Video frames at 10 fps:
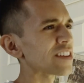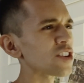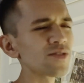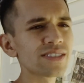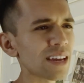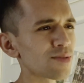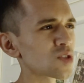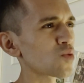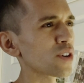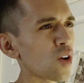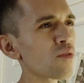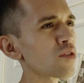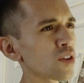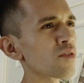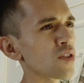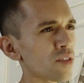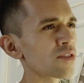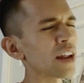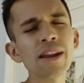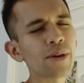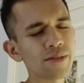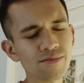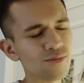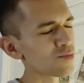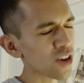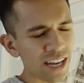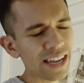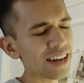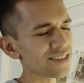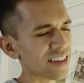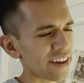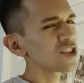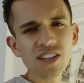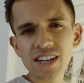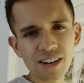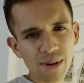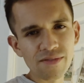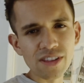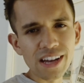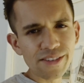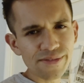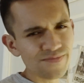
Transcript: And you hear the same story over and over and over again. Anyway, what I'm trying to get at is that you just gotta cut them out of your life.